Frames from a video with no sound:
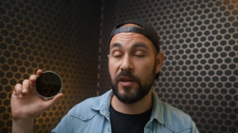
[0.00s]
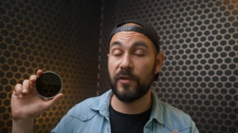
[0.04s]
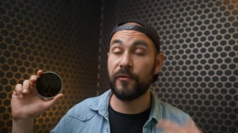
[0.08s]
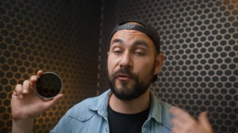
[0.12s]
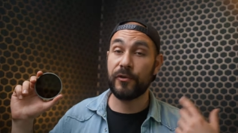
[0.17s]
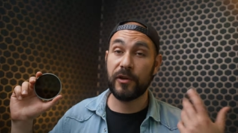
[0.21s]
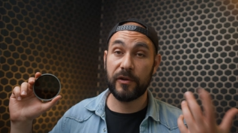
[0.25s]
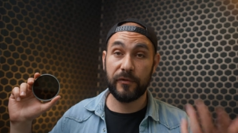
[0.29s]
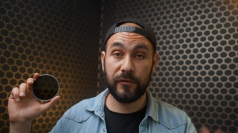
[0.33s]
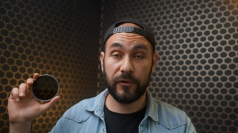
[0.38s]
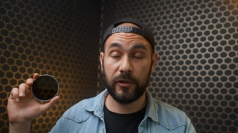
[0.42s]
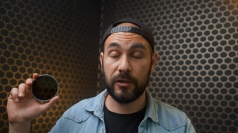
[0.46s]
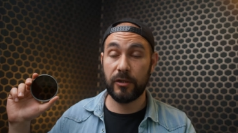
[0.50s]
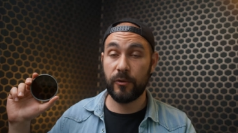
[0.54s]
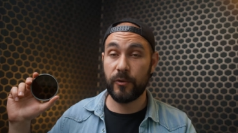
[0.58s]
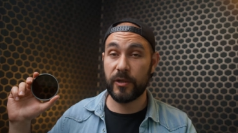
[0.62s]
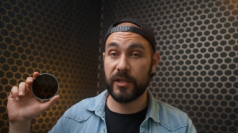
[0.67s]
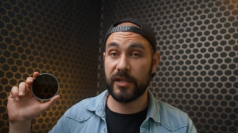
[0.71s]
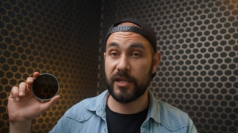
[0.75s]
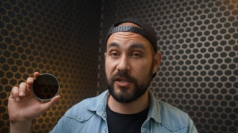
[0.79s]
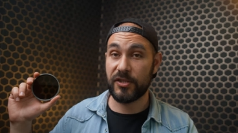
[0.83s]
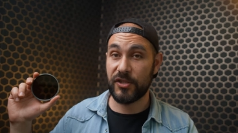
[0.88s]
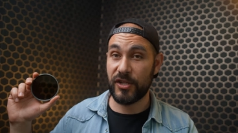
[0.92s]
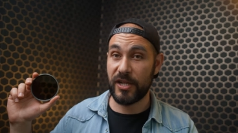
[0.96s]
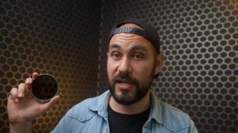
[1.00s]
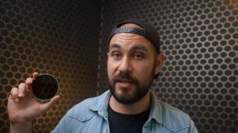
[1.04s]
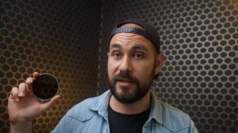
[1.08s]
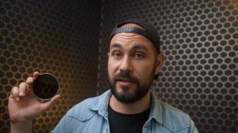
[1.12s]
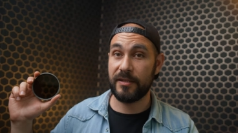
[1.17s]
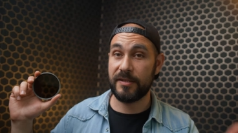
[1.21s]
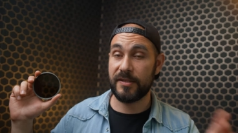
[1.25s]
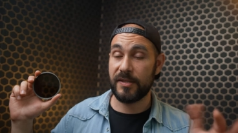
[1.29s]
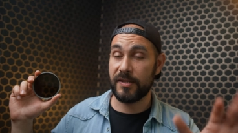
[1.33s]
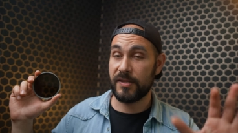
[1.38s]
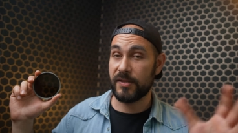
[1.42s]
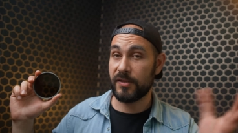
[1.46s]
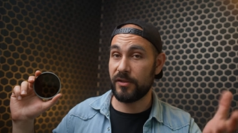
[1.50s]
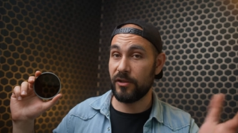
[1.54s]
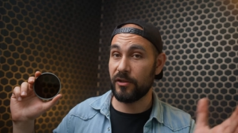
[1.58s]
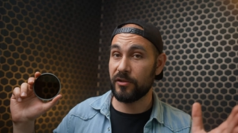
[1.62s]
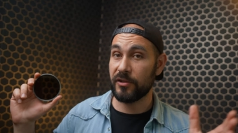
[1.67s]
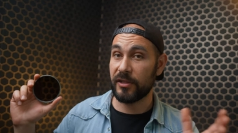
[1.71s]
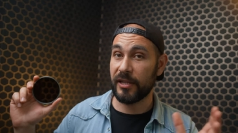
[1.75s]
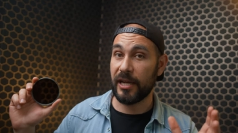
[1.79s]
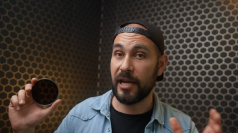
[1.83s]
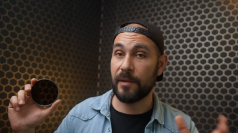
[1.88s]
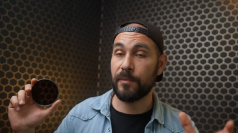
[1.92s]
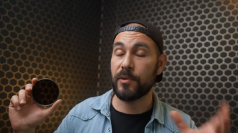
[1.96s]
If you're following the channel since
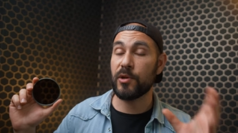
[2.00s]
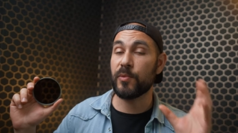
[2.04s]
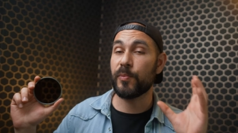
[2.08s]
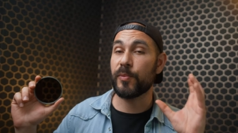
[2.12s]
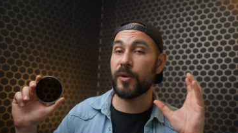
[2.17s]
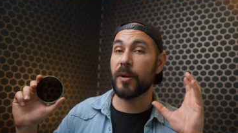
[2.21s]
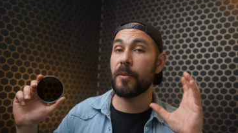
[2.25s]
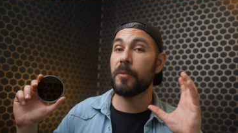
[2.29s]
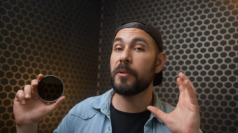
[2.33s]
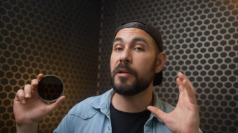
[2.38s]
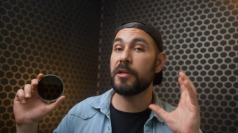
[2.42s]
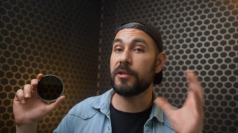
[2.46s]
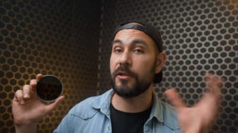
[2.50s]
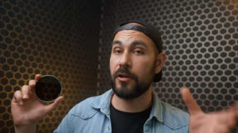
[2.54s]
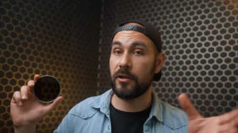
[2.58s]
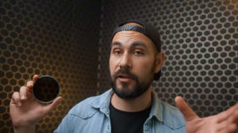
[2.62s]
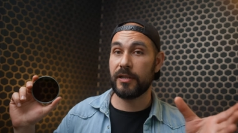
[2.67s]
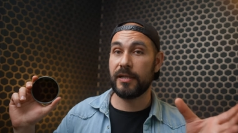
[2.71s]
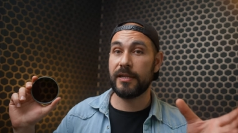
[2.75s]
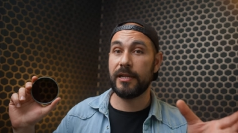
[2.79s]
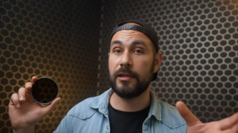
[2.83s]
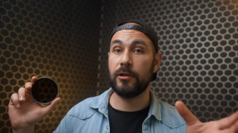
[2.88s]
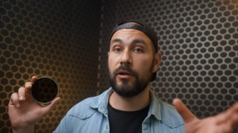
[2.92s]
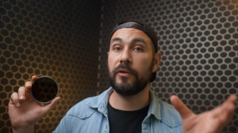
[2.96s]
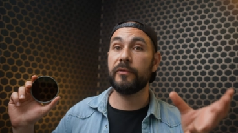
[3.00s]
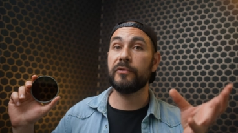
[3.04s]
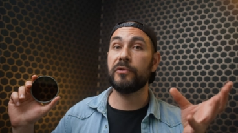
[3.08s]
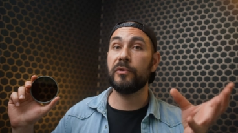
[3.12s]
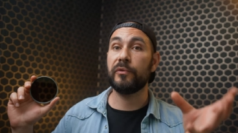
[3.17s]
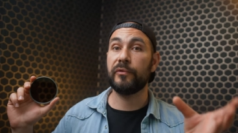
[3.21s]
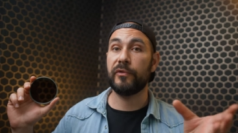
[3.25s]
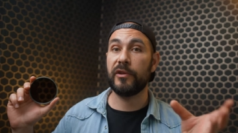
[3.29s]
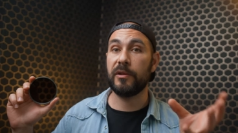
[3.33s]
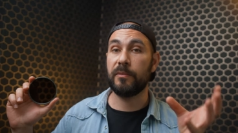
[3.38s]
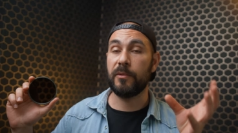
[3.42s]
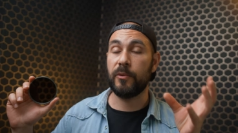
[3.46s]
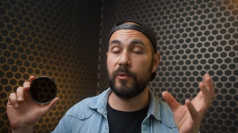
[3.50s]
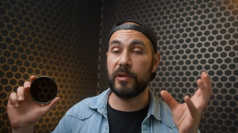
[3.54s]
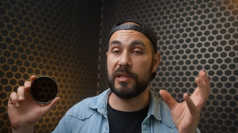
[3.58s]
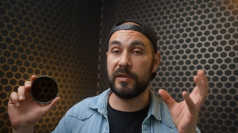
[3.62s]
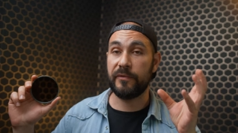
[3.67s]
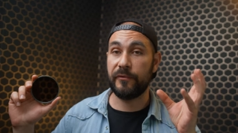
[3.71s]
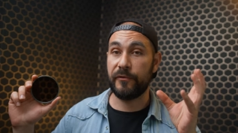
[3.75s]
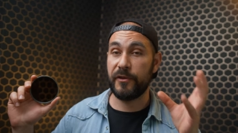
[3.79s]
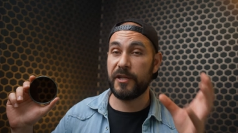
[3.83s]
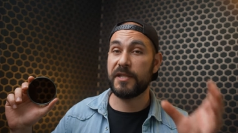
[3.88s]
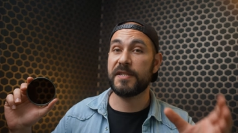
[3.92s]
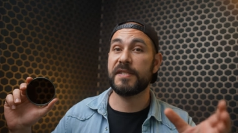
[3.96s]
long time, you probably know that I love to film
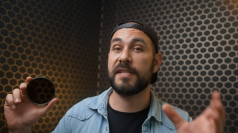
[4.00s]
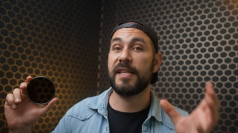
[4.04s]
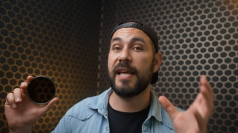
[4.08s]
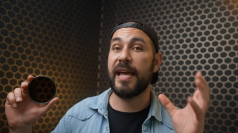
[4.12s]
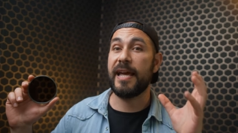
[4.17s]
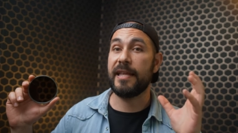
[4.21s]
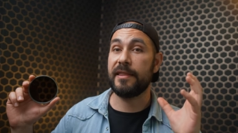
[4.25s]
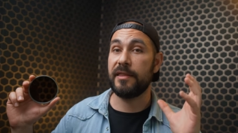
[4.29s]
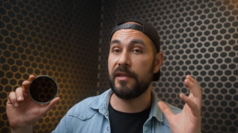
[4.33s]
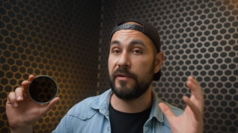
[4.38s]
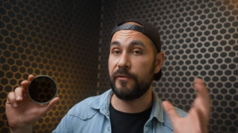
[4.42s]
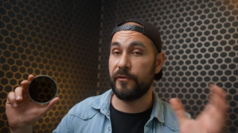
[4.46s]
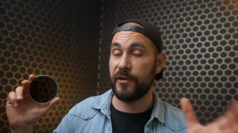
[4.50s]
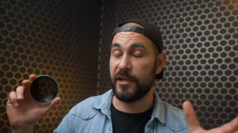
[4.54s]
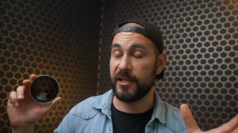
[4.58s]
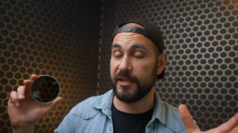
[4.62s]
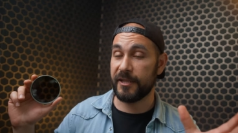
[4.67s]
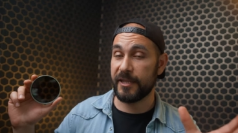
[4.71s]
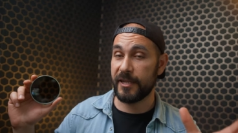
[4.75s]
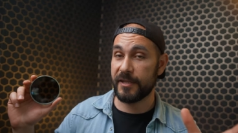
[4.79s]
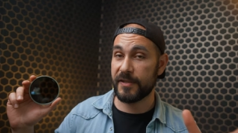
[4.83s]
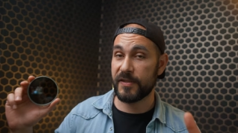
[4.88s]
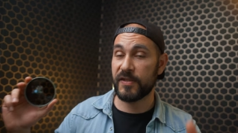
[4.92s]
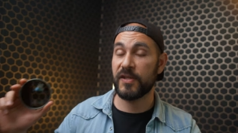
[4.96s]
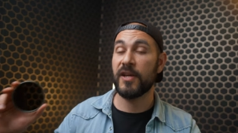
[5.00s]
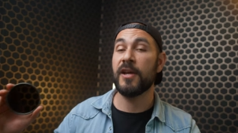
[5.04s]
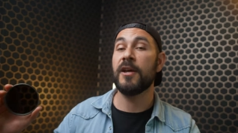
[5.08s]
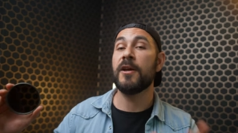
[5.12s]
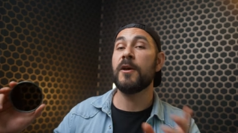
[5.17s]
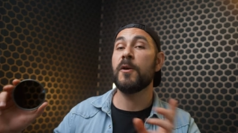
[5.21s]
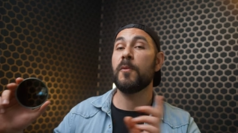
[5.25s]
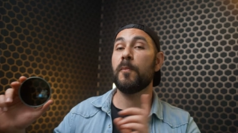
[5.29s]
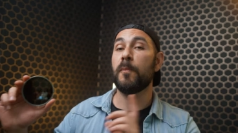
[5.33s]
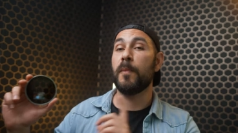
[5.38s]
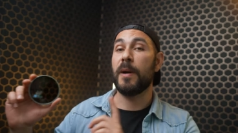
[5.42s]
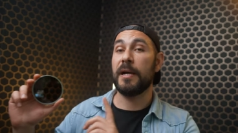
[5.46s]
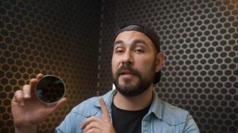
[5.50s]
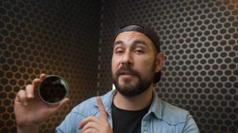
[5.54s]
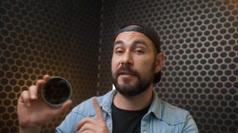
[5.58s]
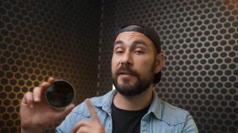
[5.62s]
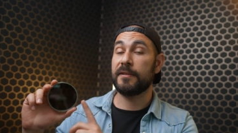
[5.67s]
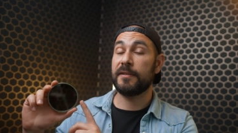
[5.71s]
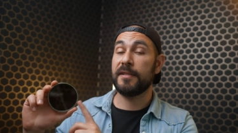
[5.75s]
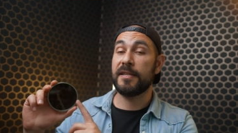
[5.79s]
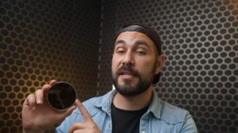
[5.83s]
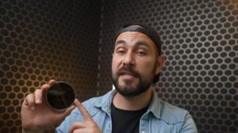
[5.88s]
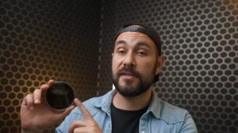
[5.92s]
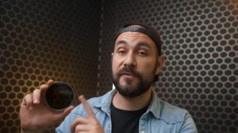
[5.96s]
with fixed ND filters, but
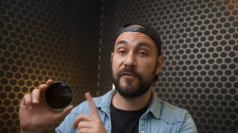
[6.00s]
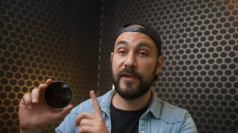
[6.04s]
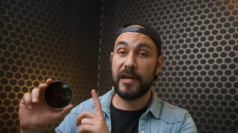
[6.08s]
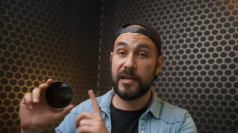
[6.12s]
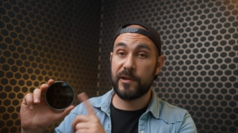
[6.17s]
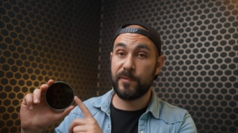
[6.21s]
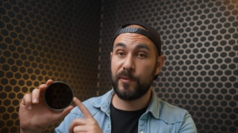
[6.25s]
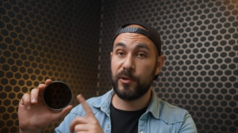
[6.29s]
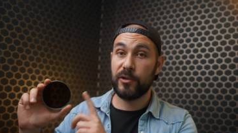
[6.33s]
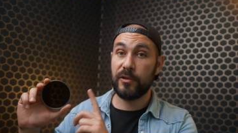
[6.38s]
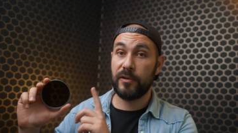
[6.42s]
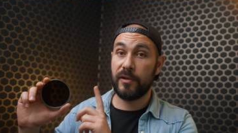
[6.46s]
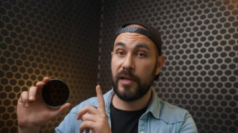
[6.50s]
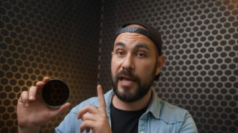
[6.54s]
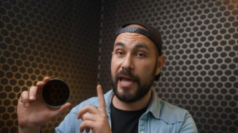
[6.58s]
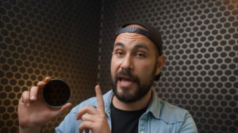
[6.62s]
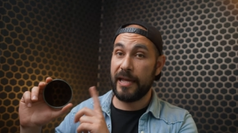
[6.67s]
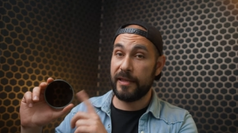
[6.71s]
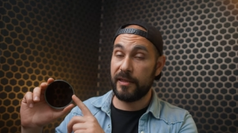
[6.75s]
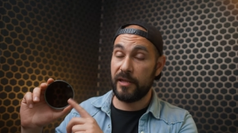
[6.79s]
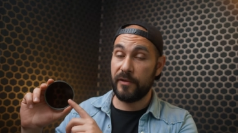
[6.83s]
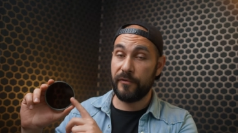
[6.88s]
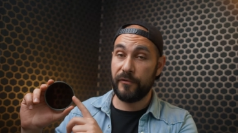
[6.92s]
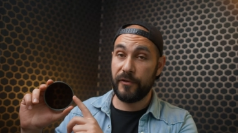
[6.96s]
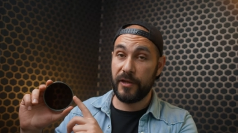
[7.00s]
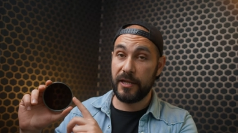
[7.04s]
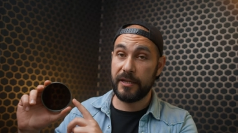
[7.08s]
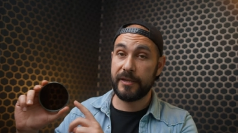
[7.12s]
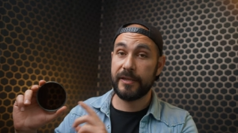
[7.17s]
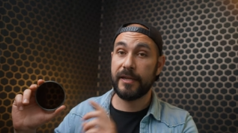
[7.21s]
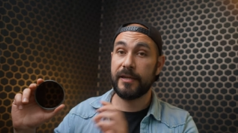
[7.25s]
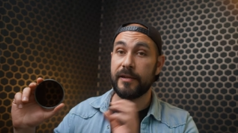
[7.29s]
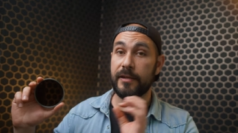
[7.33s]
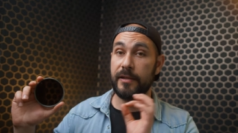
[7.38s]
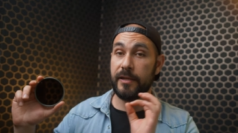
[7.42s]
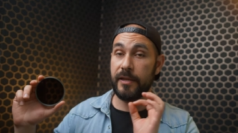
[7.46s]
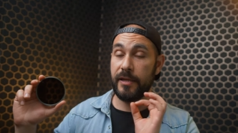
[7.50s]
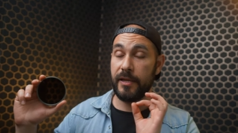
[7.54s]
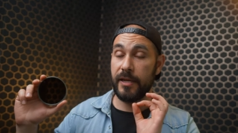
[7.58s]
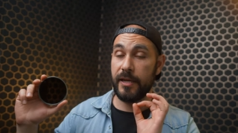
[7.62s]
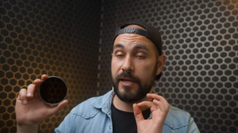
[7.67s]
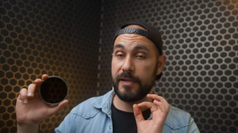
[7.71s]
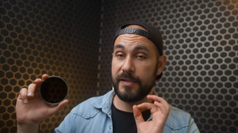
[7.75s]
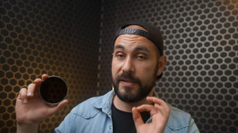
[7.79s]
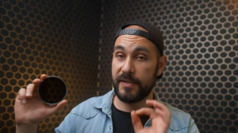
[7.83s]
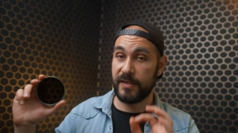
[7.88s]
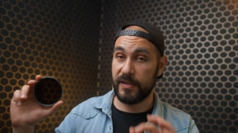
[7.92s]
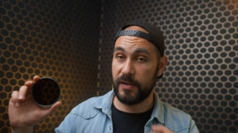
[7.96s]
this variable ND filter
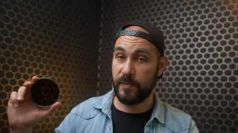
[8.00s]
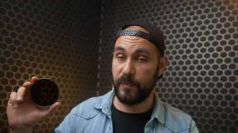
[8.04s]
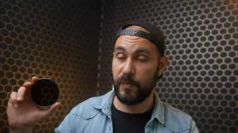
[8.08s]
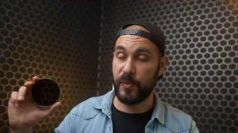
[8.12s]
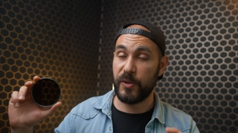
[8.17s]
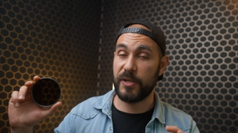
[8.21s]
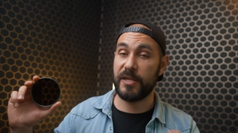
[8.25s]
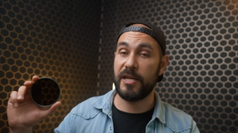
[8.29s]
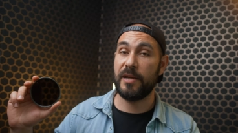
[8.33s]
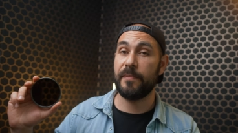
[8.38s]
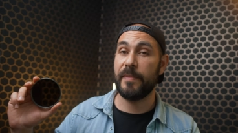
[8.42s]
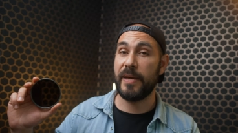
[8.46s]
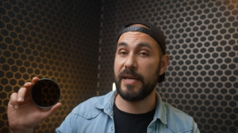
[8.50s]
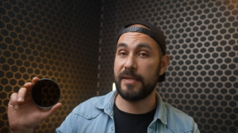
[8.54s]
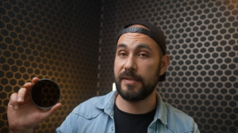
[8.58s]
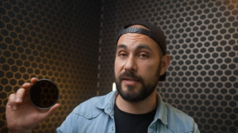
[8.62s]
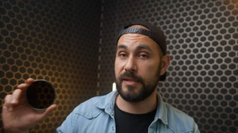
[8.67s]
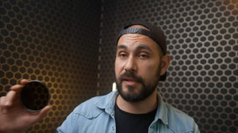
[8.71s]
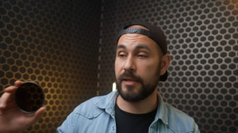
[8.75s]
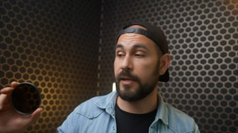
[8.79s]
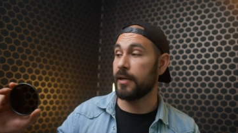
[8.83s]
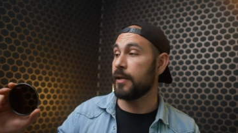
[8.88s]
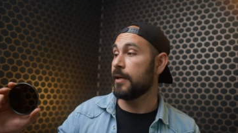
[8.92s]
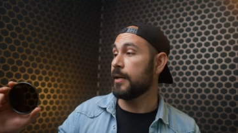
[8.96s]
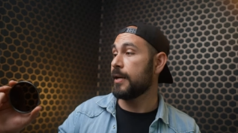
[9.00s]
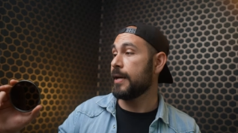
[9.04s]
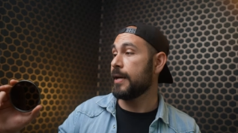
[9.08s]
is pretty amazing.